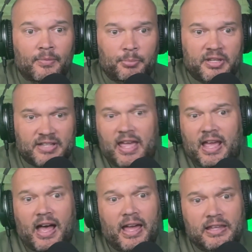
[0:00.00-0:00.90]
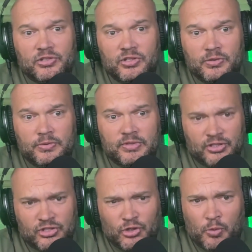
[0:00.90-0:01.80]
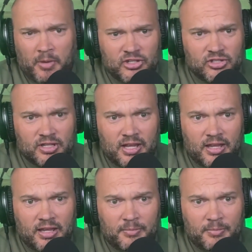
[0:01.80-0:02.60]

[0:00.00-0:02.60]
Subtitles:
because AI is used in so much today